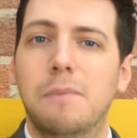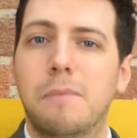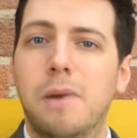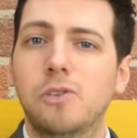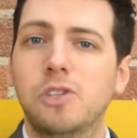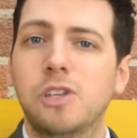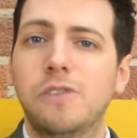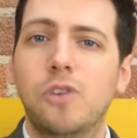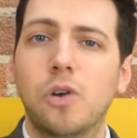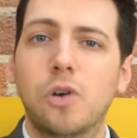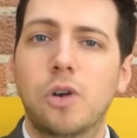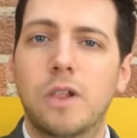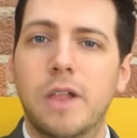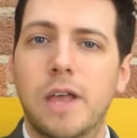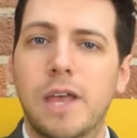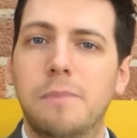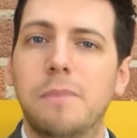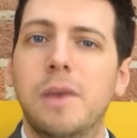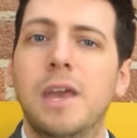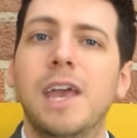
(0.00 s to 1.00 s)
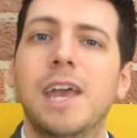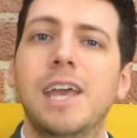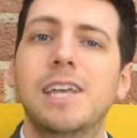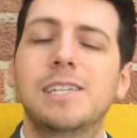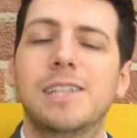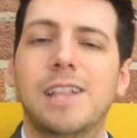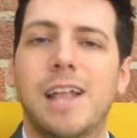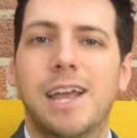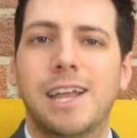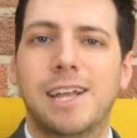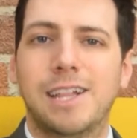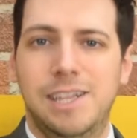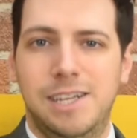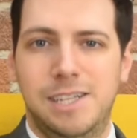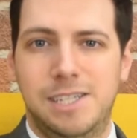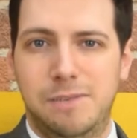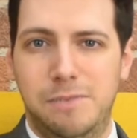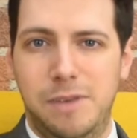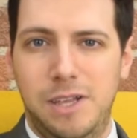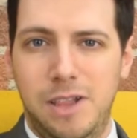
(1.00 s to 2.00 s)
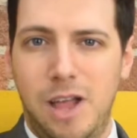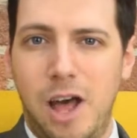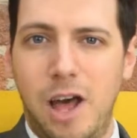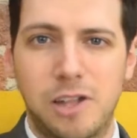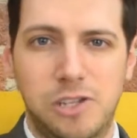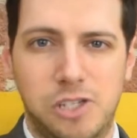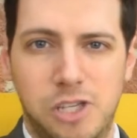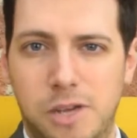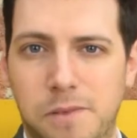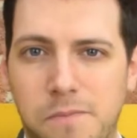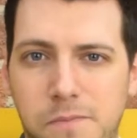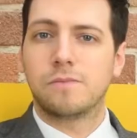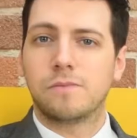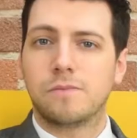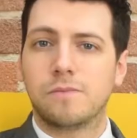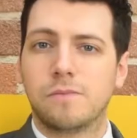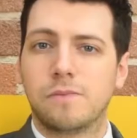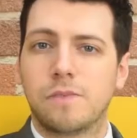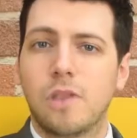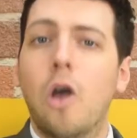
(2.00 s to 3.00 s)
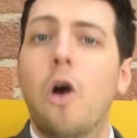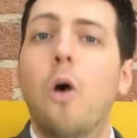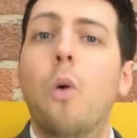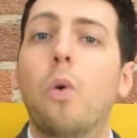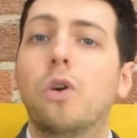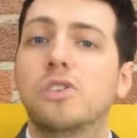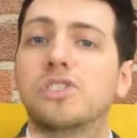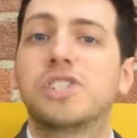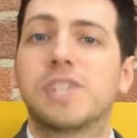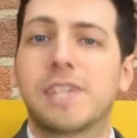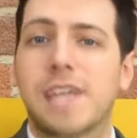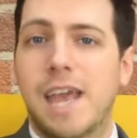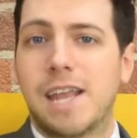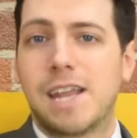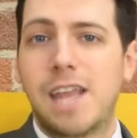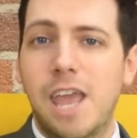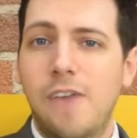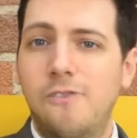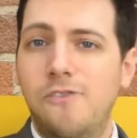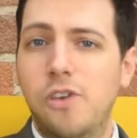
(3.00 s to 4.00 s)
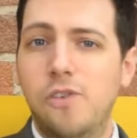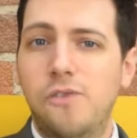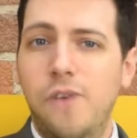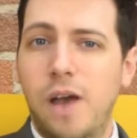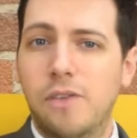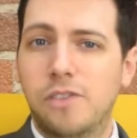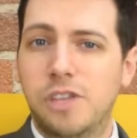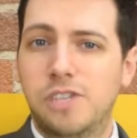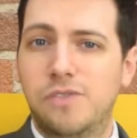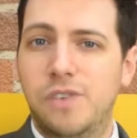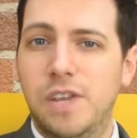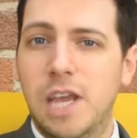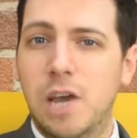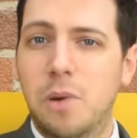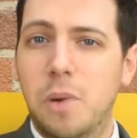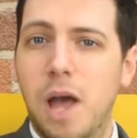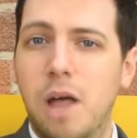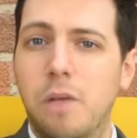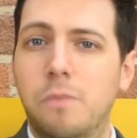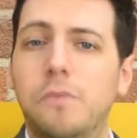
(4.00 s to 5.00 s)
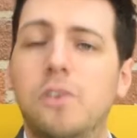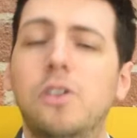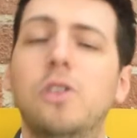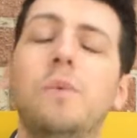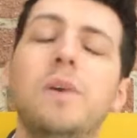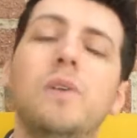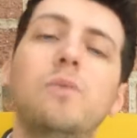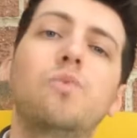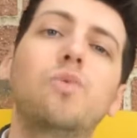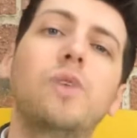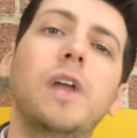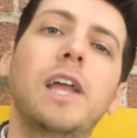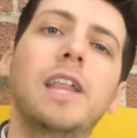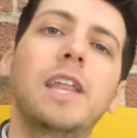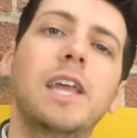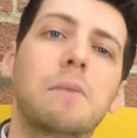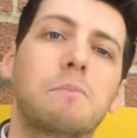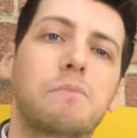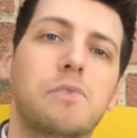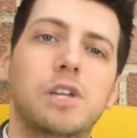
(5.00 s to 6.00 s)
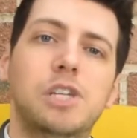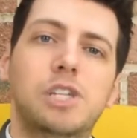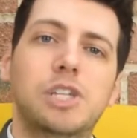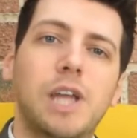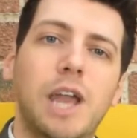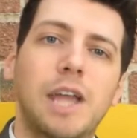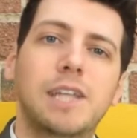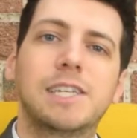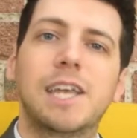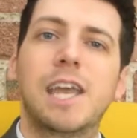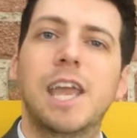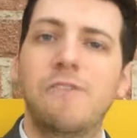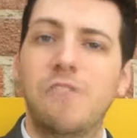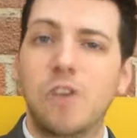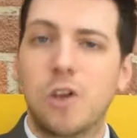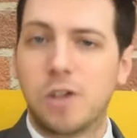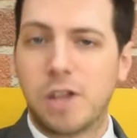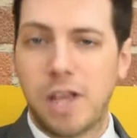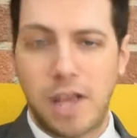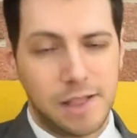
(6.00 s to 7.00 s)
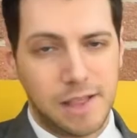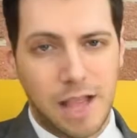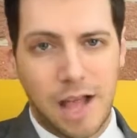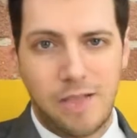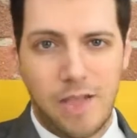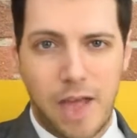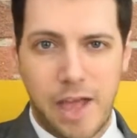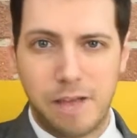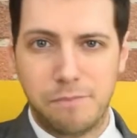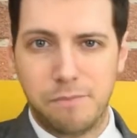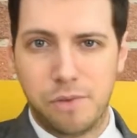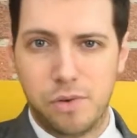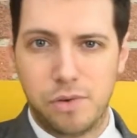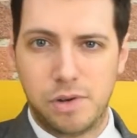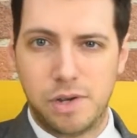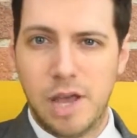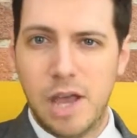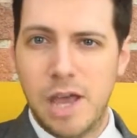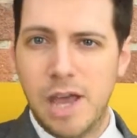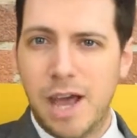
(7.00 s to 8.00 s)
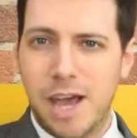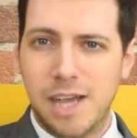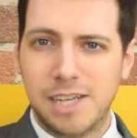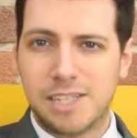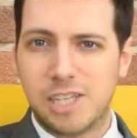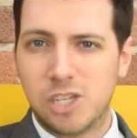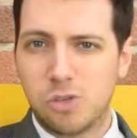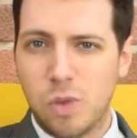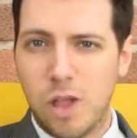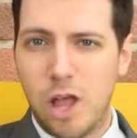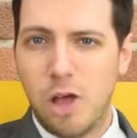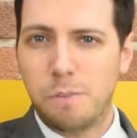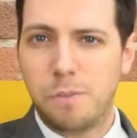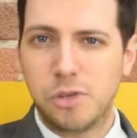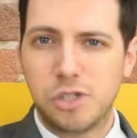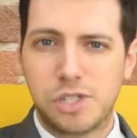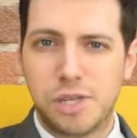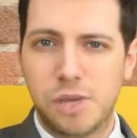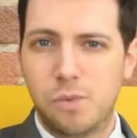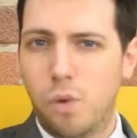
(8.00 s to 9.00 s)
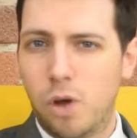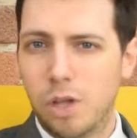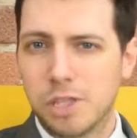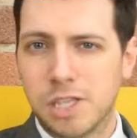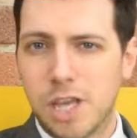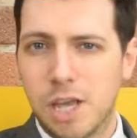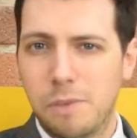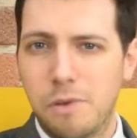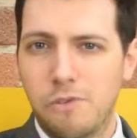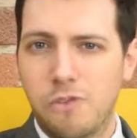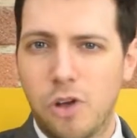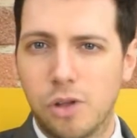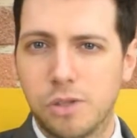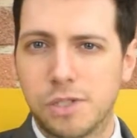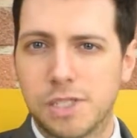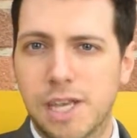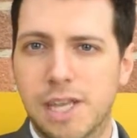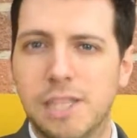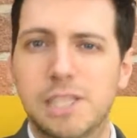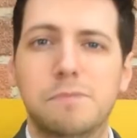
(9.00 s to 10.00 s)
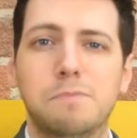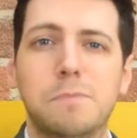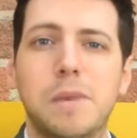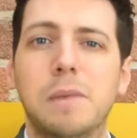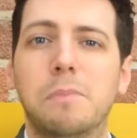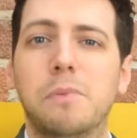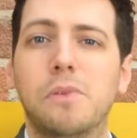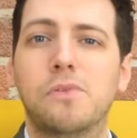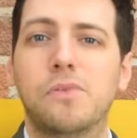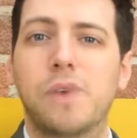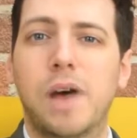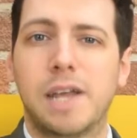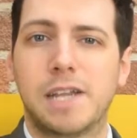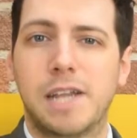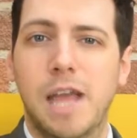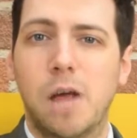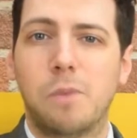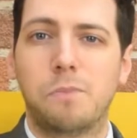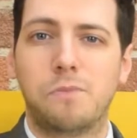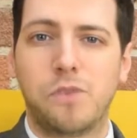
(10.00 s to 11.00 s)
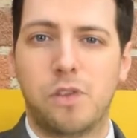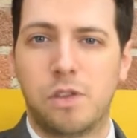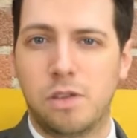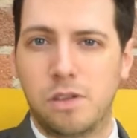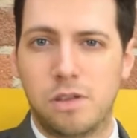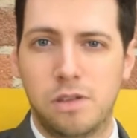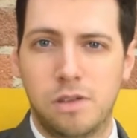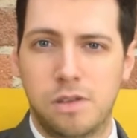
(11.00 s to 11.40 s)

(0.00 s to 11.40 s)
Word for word: amount of your claim is likely to be larger. Once again, if you found this video helpful, we'd really appreciate it if you could hit that like button, as this will help us see what type of content people find helpful.